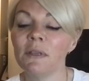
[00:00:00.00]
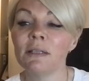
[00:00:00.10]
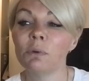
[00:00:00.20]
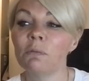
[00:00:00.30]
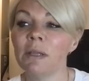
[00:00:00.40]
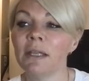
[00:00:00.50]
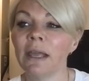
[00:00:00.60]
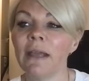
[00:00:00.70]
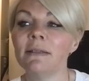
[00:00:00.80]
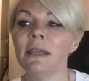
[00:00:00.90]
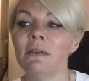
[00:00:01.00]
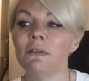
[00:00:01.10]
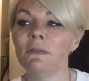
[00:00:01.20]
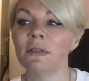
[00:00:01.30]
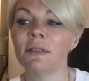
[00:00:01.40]
would have been the case even
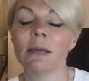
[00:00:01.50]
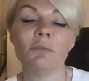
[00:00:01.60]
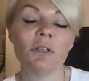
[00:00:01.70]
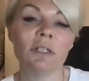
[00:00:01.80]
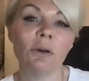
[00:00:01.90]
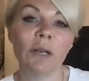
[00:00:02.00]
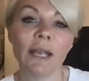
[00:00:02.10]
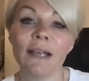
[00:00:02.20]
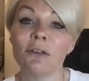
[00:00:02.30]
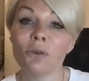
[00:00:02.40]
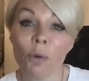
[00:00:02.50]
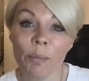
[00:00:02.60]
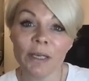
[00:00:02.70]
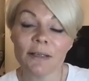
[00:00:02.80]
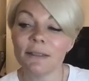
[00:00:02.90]
if the stamp duty holiday had not
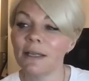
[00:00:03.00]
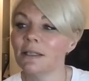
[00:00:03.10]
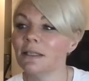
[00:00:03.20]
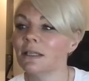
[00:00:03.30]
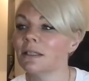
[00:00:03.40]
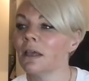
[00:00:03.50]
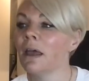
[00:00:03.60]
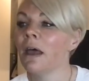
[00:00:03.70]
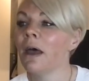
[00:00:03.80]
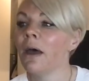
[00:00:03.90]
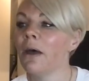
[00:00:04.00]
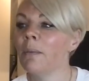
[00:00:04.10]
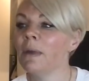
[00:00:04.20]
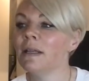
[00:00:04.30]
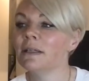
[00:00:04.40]
been extended.
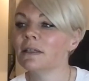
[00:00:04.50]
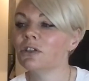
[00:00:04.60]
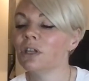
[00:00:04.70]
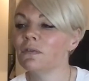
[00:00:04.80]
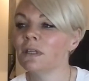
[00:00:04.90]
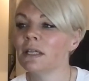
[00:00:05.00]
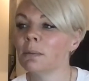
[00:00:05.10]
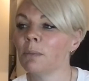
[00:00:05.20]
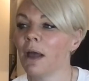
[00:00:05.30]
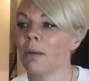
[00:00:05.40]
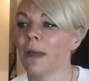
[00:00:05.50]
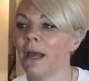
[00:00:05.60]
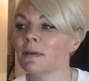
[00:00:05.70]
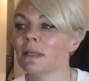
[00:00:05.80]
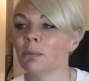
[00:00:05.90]
It's the shifting
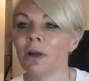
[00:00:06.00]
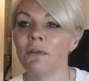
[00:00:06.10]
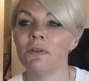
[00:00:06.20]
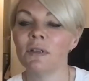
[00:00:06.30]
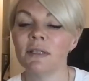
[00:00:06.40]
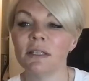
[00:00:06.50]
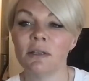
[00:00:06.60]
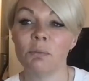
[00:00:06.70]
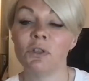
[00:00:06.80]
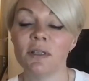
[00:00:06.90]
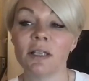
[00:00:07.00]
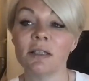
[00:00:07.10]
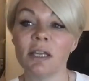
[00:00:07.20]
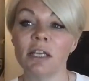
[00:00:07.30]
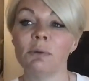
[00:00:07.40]
housing preferences which is
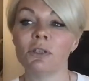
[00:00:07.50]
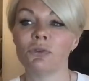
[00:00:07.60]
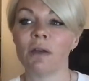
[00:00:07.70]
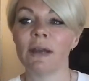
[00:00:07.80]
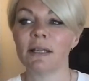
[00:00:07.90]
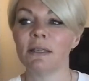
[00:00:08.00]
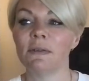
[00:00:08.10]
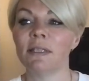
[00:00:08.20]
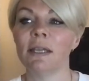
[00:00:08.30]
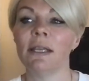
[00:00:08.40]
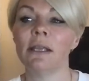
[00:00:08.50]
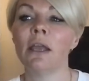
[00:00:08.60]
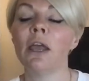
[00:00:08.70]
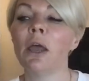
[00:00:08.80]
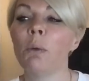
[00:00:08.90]
continuing to drive activity,
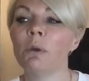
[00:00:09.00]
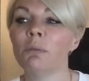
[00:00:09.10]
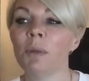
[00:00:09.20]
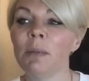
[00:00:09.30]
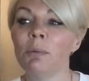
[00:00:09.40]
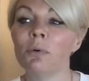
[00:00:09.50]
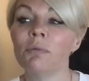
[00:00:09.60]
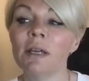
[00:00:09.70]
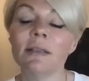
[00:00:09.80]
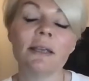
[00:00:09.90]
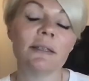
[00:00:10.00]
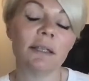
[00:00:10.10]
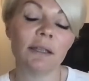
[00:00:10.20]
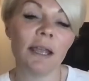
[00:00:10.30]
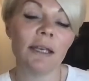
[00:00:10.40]
with people
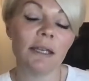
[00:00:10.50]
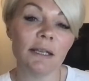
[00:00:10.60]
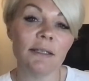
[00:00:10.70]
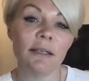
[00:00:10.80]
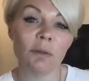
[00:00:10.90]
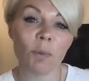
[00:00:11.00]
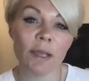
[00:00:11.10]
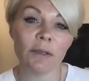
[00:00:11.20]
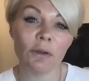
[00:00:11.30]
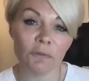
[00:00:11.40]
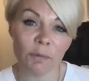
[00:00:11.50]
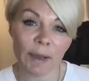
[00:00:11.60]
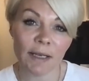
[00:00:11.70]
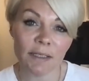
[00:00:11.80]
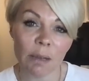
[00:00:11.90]
reassessing their needs in the wake of the
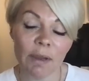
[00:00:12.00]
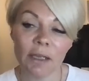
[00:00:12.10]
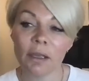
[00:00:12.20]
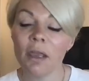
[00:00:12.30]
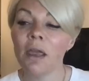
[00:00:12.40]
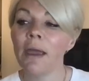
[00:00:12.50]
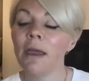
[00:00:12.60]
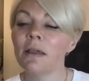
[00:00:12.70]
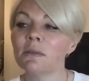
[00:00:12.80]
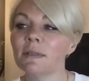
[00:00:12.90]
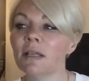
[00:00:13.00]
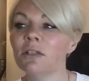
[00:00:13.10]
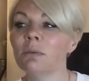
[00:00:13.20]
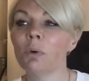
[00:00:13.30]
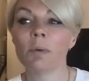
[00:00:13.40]
pandemic. So
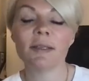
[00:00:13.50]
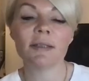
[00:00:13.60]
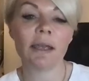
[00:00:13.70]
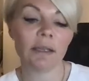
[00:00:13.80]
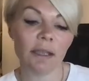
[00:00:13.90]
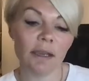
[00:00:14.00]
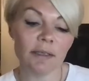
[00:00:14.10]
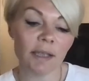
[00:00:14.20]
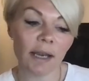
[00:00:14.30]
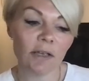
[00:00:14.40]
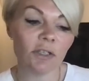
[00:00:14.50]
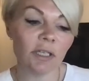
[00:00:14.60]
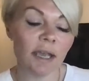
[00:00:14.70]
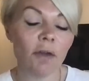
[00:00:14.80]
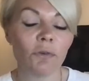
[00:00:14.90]
essentially what we're saying here is that
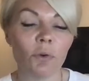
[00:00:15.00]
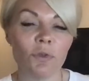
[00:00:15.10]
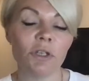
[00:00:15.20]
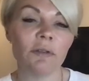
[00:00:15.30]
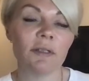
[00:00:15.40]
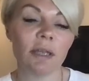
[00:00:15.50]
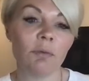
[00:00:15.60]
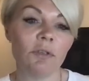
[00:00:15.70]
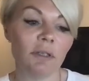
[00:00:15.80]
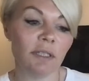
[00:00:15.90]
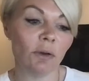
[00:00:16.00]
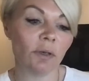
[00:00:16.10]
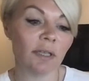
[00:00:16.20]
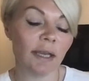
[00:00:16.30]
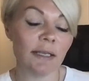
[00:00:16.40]
actually, yeah, of course, the stamp duty
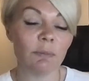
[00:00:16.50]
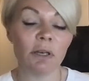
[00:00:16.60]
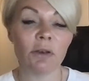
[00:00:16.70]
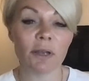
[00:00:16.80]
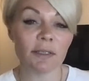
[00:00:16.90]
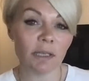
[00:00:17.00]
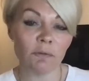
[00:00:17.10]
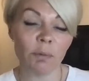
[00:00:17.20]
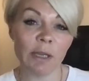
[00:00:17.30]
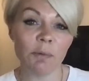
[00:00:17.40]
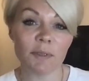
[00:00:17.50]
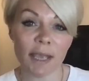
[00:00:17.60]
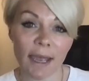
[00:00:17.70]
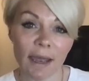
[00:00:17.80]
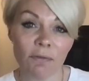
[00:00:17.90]
holiday has been a nice thing for people to
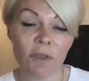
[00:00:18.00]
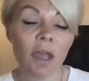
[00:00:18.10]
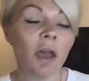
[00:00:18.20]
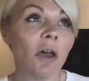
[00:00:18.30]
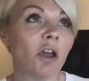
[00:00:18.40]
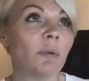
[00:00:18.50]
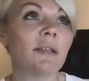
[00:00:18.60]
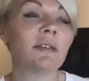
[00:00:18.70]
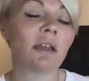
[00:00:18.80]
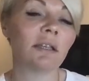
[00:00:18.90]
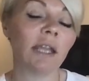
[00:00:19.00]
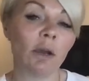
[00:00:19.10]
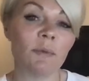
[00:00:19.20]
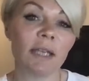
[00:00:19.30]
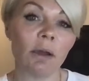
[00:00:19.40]
have. It's certainly
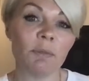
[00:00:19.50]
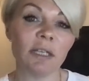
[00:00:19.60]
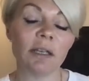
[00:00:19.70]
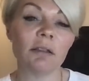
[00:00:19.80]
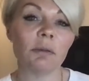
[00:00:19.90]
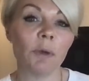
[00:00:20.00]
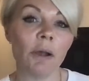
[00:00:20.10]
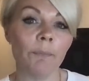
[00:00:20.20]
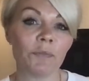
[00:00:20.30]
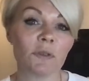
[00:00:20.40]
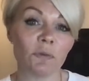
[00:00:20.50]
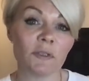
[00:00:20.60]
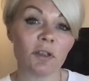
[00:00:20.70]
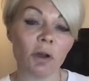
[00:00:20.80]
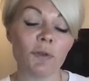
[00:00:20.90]
helped out, particularly at the sort of
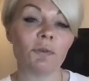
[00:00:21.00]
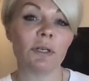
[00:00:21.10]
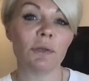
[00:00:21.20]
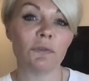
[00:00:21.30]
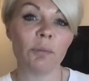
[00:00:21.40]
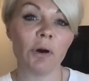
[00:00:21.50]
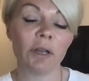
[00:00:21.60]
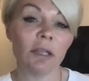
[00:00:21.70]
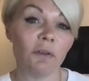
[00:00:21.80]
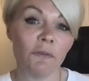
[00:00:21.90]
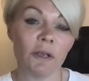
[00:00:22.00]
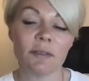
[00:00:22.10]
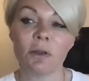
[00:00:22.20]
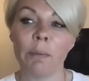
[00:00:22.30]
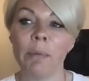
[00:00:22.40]
starter end of the market, the
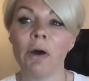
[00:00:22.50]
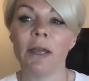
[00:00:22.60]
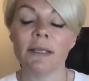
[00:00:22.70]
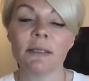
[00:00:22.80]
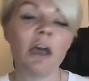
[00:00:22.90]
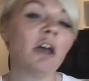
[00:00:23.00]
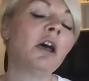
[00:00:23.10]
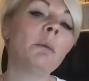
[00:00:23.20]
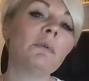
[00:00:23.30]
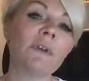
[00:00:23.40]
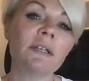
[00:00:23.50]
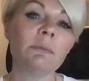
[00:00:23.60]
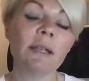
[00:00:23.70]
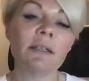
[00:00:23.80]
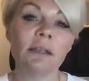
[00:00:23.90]
first-time buyers. But
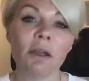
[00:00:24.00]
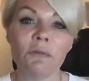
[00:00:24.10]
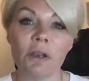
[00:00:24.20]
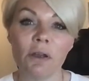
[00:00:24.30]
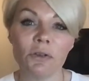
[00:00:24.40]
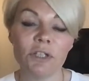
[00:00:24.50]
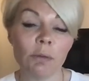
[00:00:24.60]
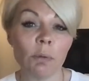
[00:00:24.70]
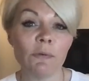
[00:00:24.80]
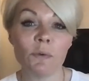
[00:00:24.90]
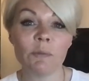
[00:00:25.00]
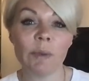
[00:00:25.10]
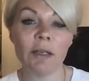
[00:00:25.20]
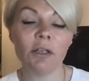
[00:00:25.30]
fundamentally over the last year, where we've all spent,